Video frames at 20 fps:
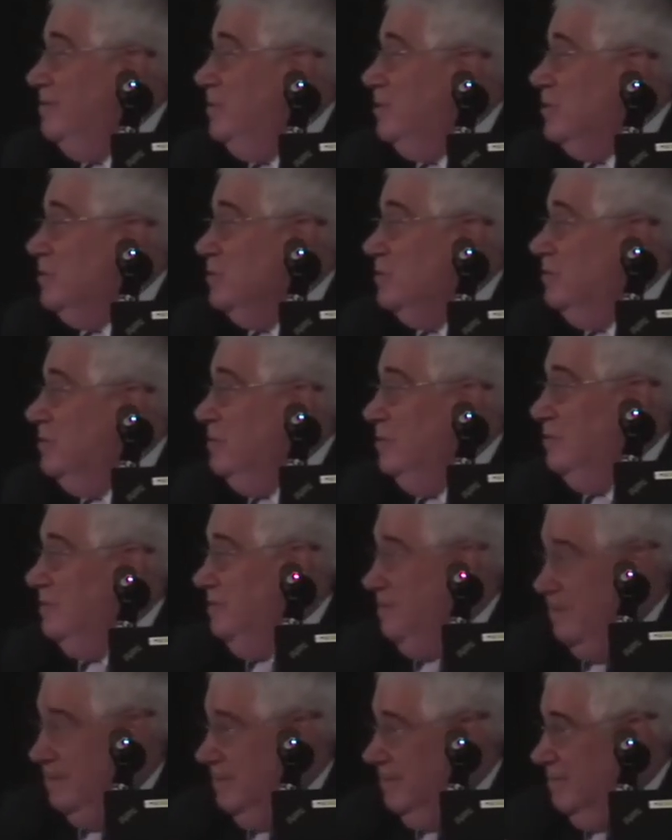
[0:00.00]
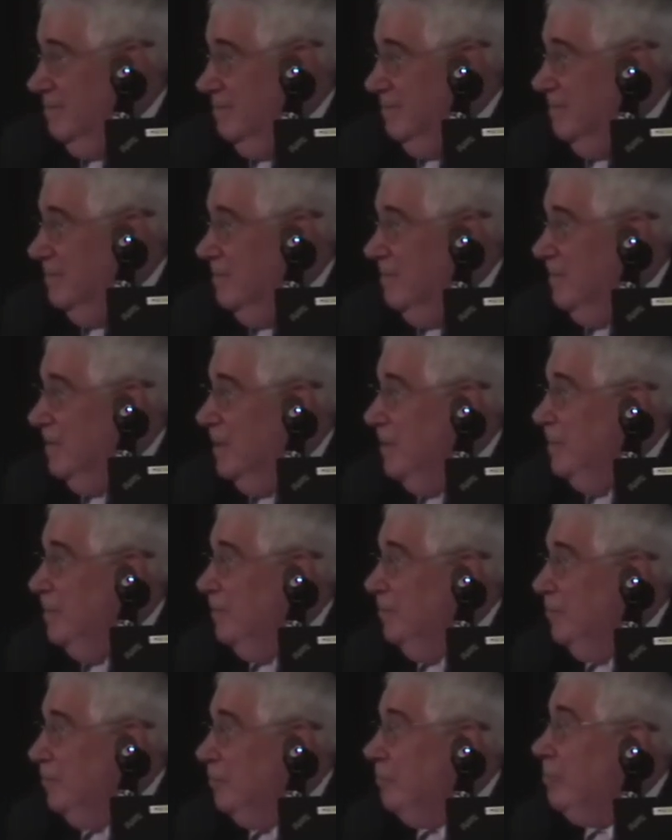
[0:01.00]
Just, and then a quick macabre
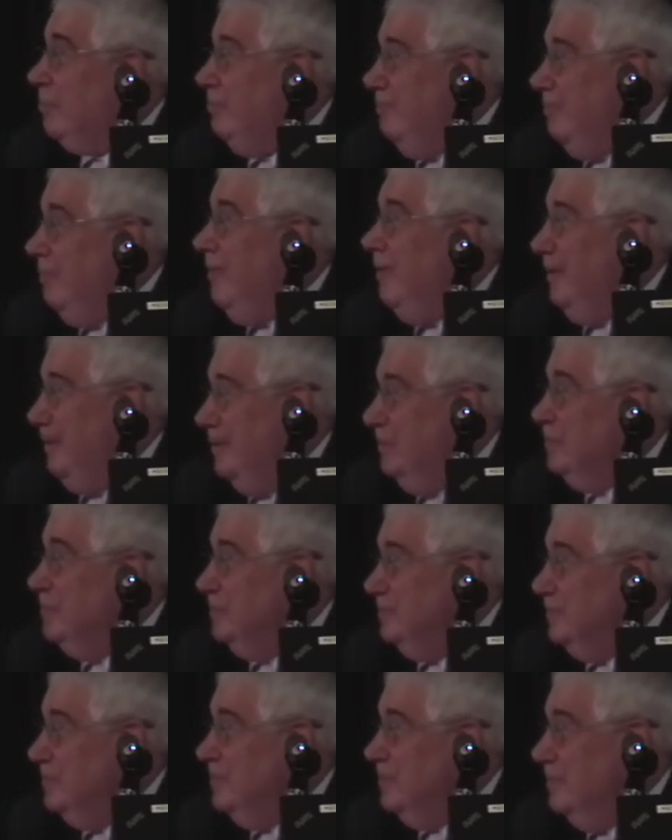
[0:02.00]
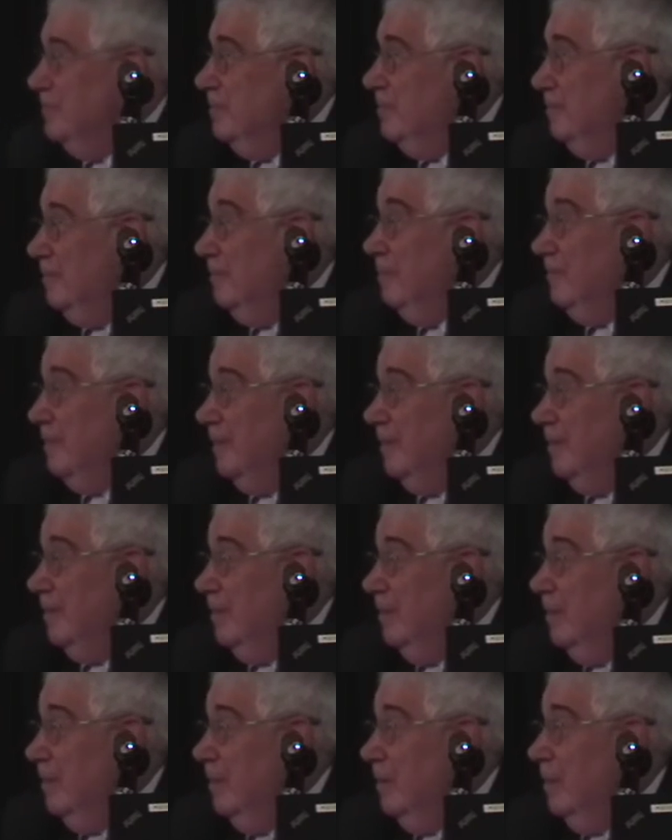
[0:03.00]
one. Was the body burned
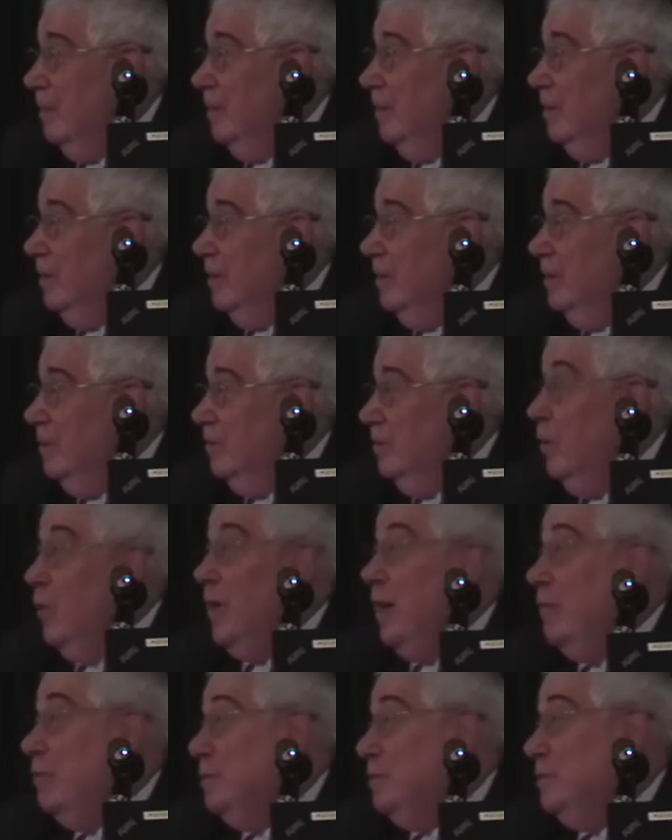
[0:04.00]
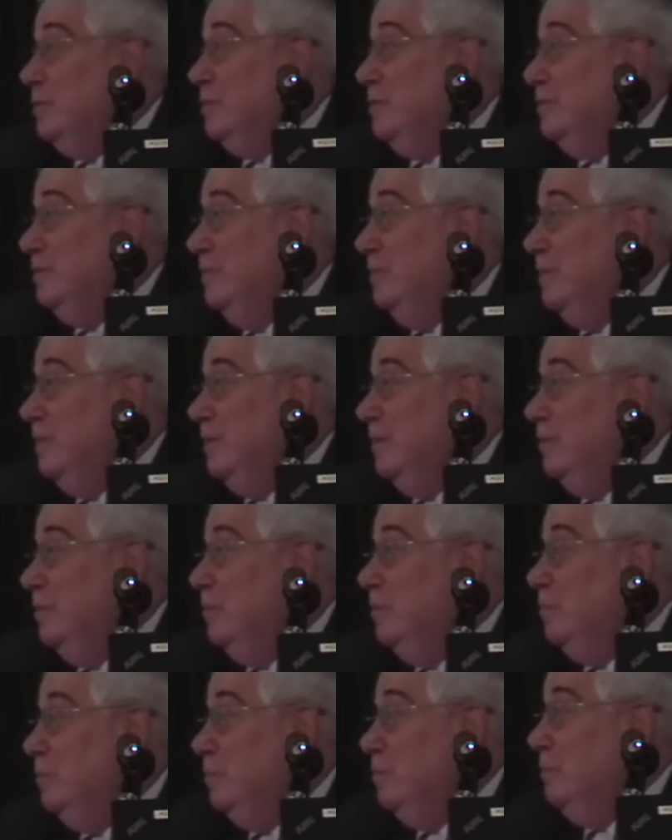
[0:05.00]
or just disheveled? No,
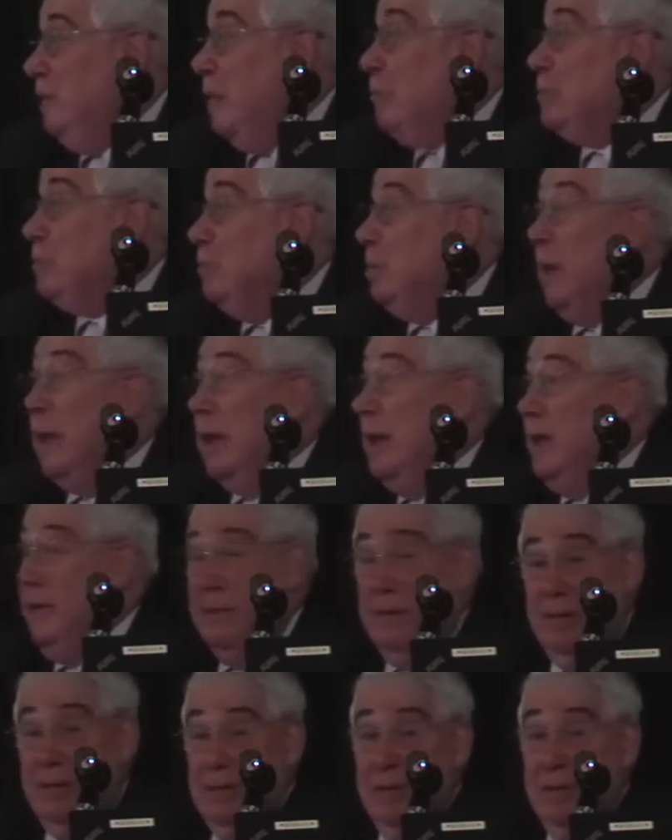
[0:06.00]
that was blood.